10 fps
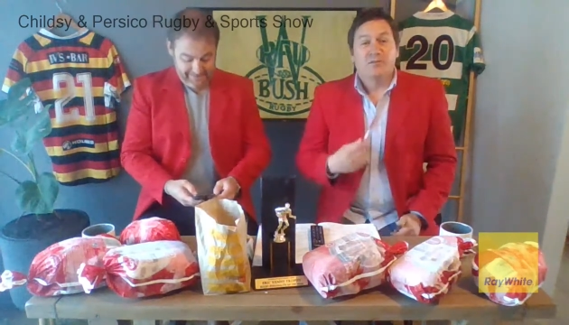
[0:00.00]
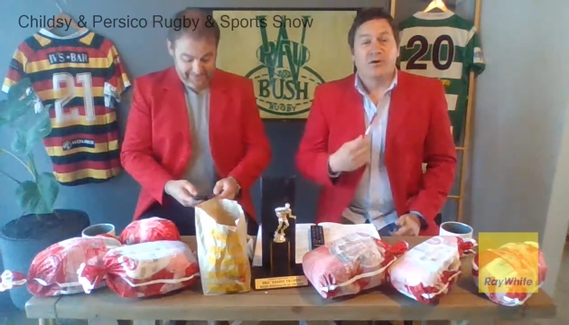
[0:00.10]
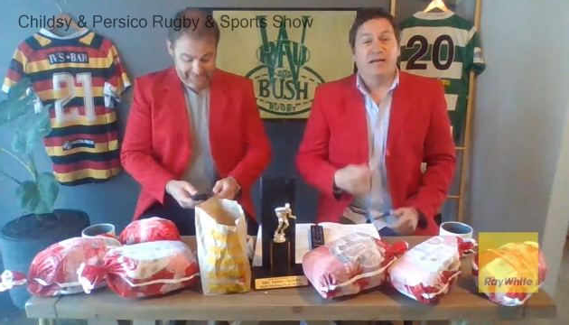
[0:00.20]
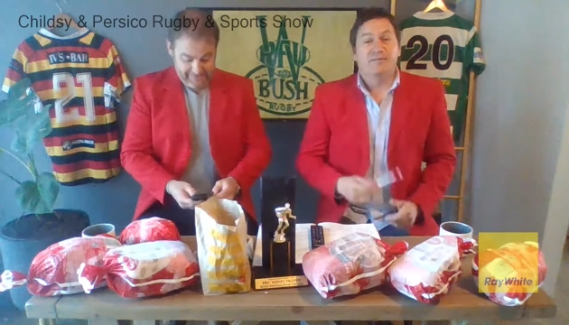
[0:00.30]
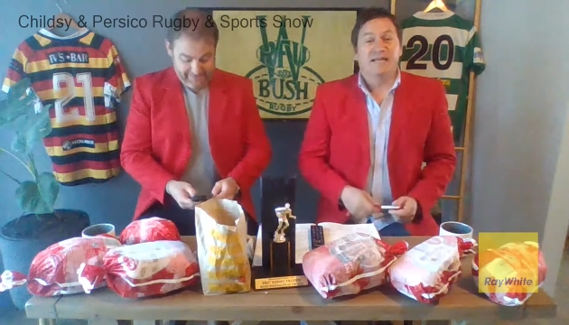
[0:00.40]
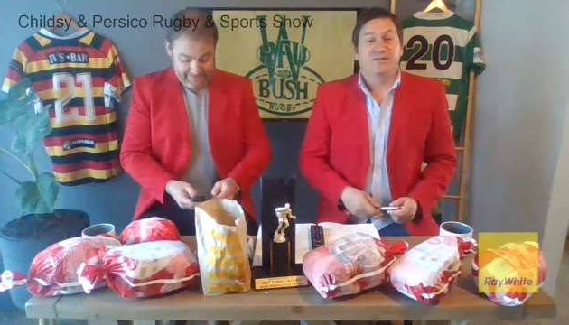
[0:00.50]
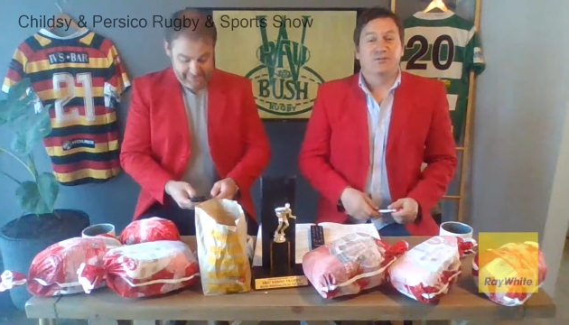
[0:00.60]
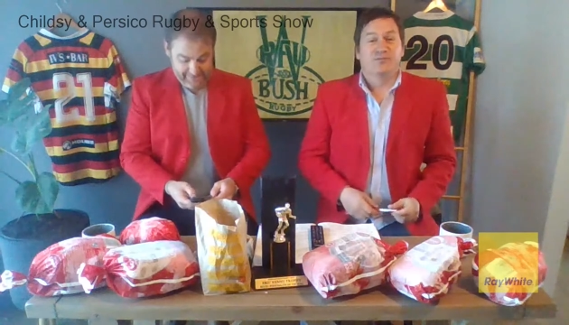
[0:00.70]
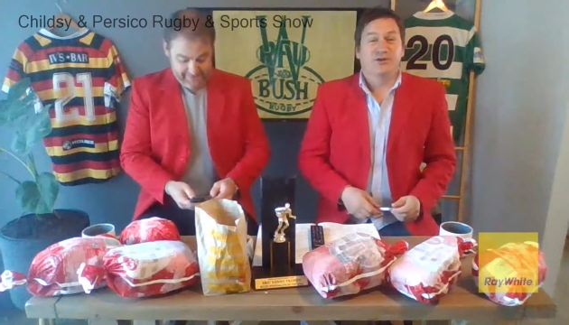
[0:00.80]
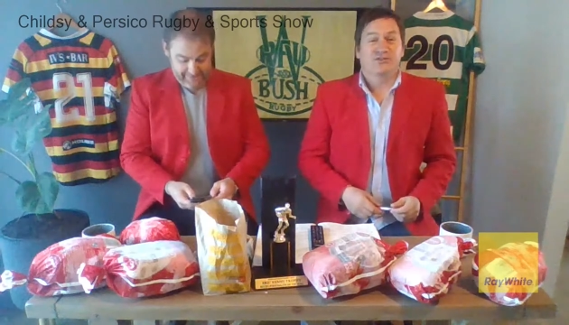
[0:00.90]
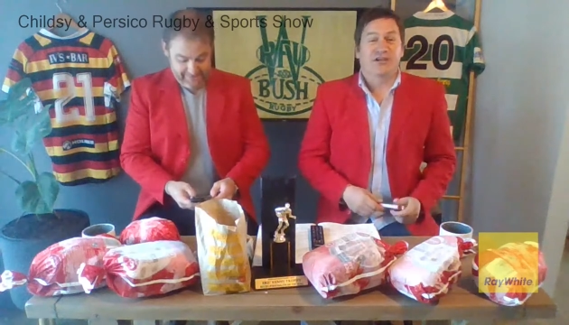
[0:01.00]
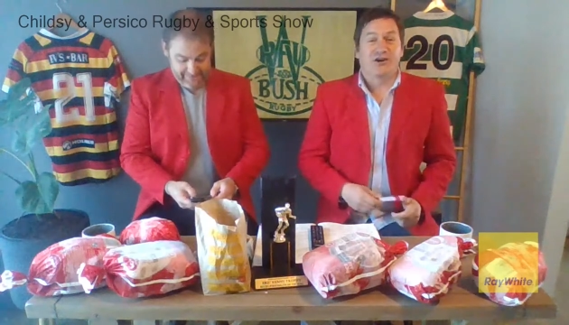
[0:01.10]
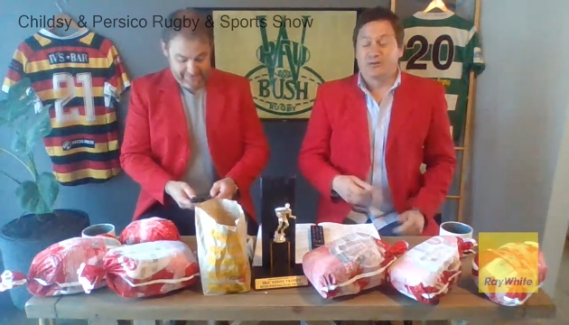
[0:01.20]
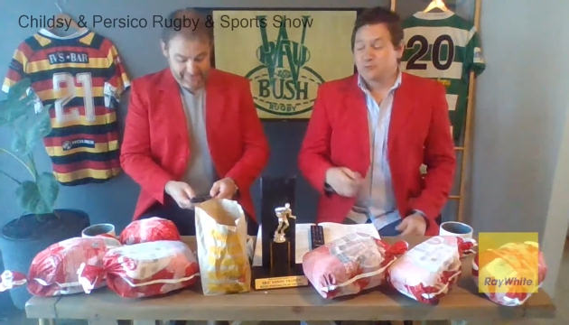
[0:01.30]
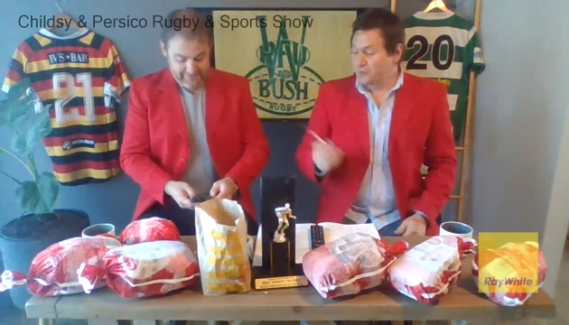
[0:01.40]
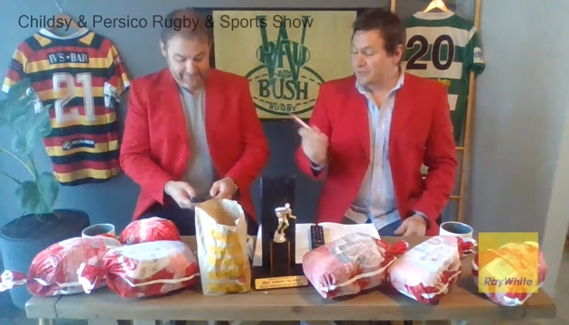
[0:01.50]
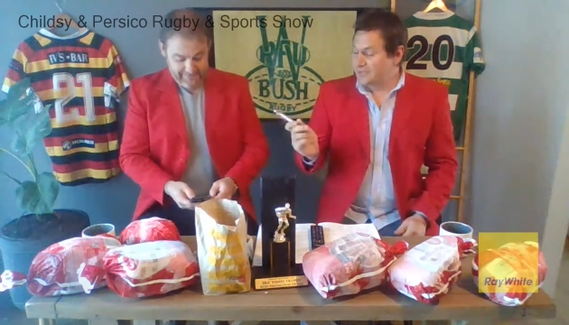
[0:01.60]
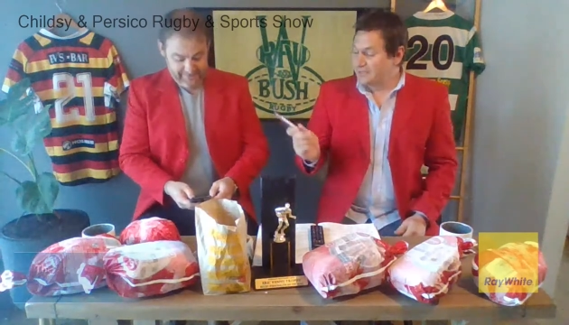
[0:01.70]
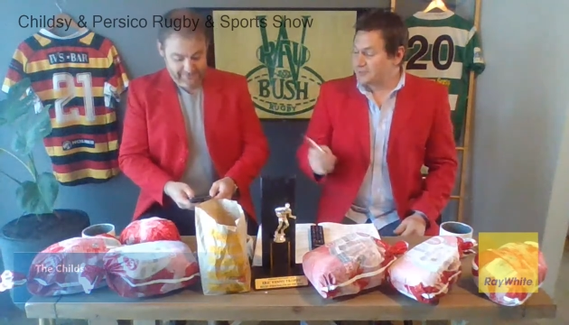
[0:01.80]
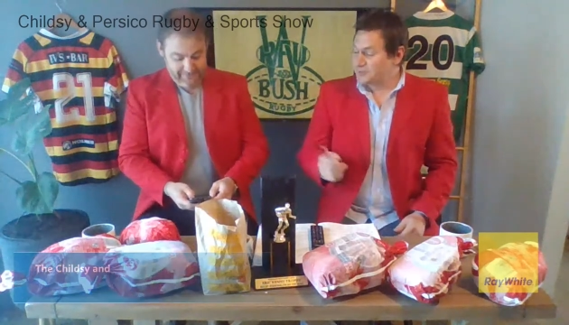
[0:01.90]
Speaker 1: My name's Anton Persico and I'm joined
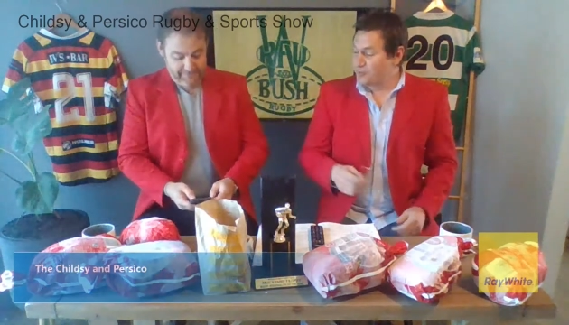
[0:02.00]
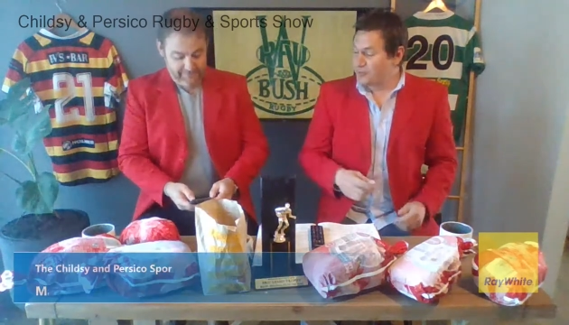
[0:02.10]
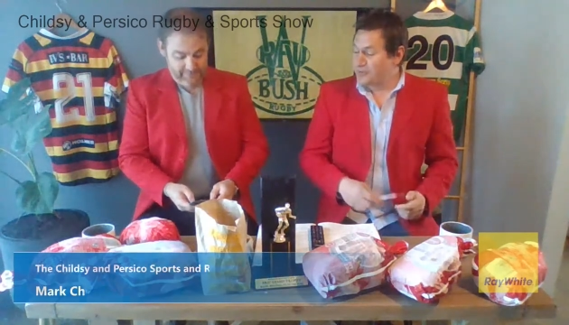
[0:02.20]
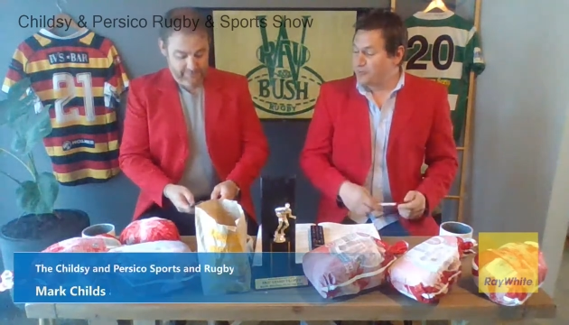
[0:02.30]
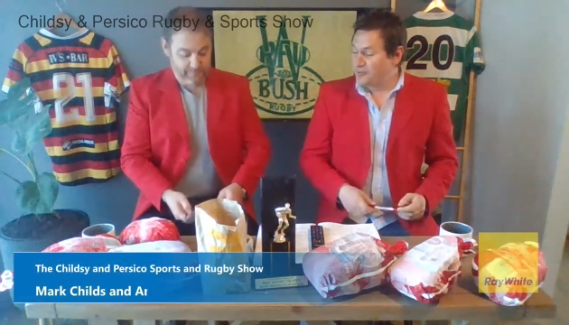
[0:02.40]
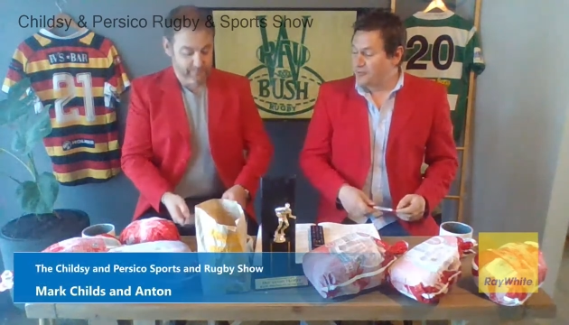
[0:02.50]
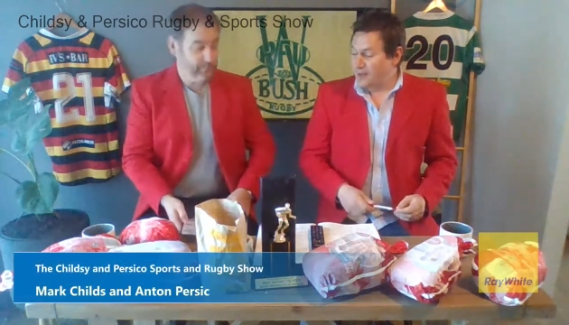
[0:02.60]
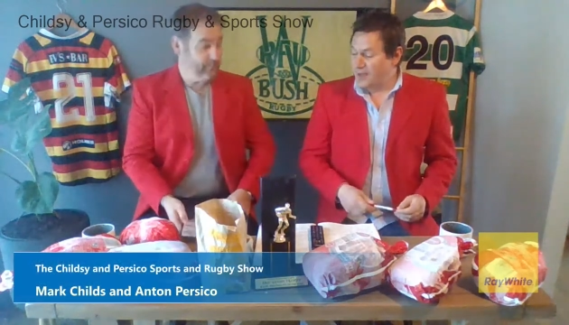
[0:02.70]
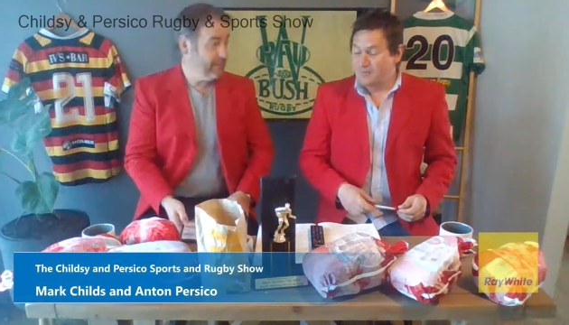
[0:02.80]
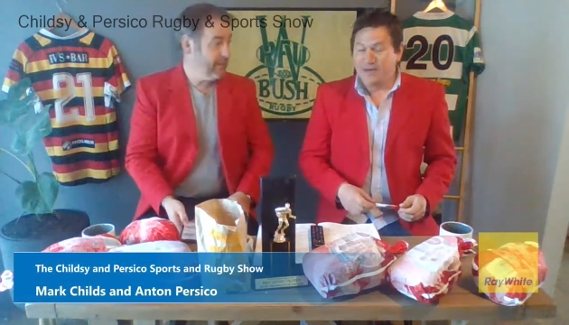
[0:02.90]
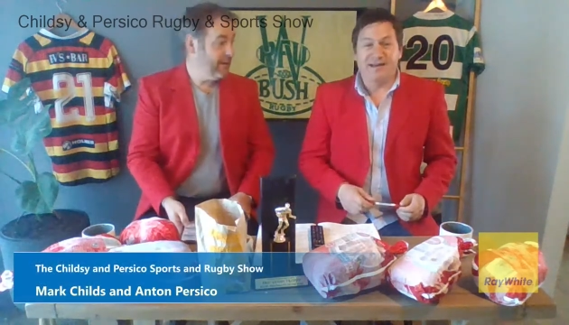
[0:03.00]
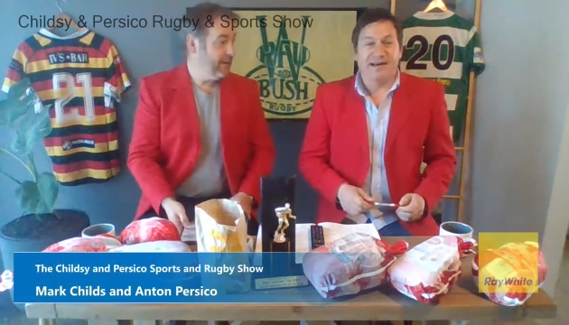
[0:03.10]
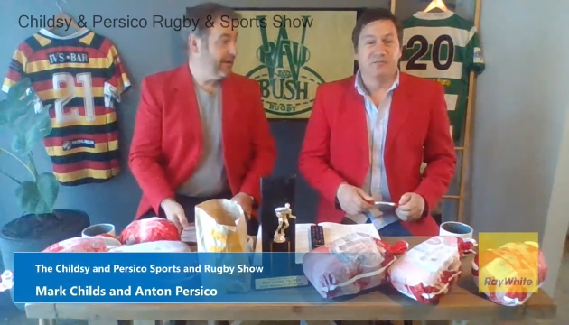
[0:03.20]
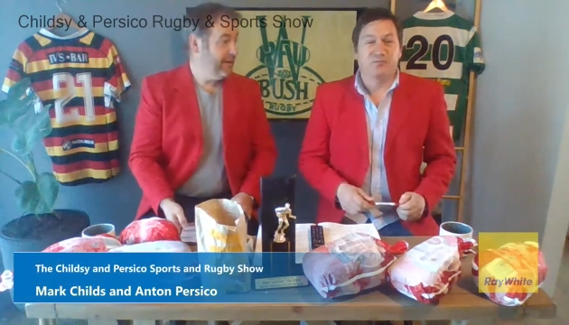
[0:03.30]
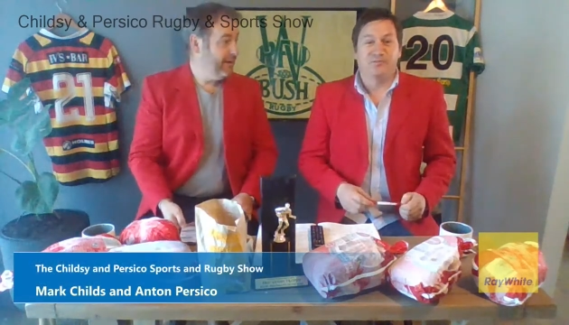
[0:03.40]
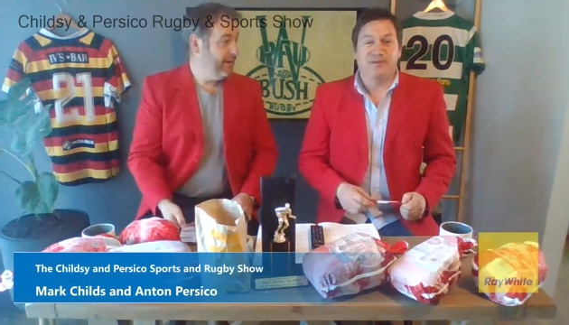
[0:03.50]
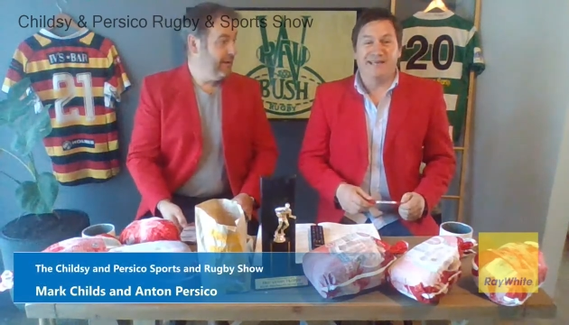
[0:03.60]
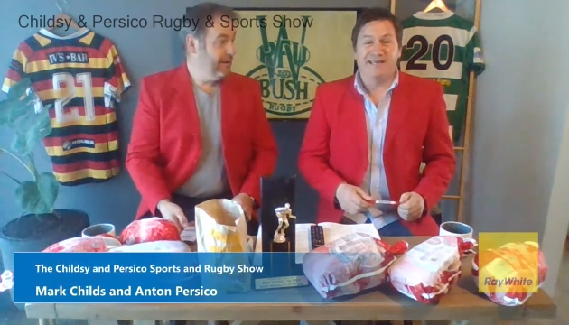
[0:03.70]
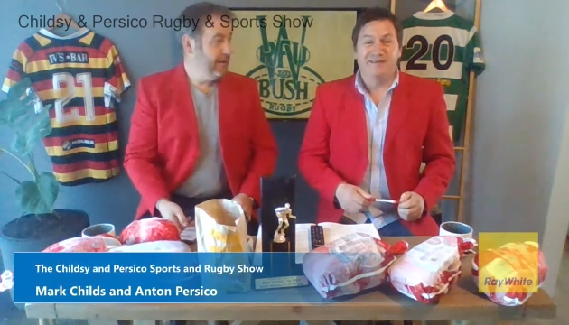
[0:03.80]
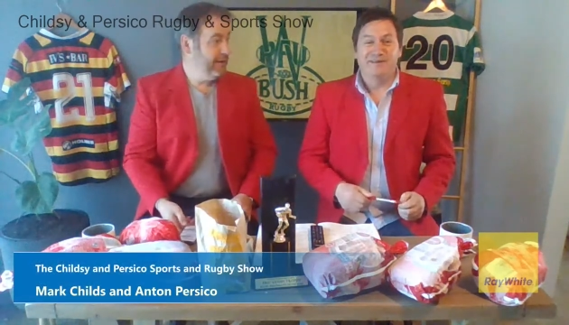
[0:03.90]
here this morning with um, uh,
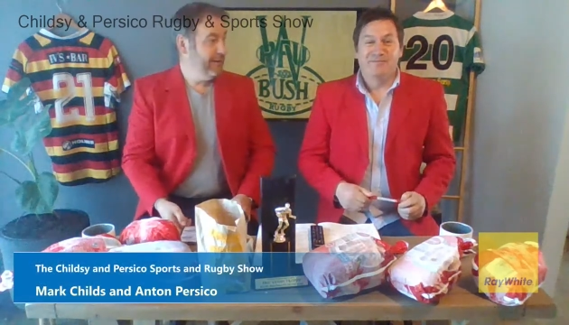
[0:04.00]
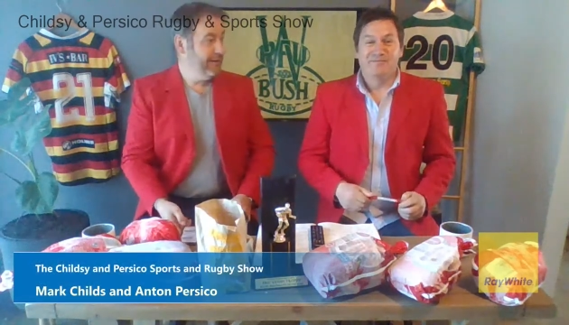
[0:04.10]
unprepared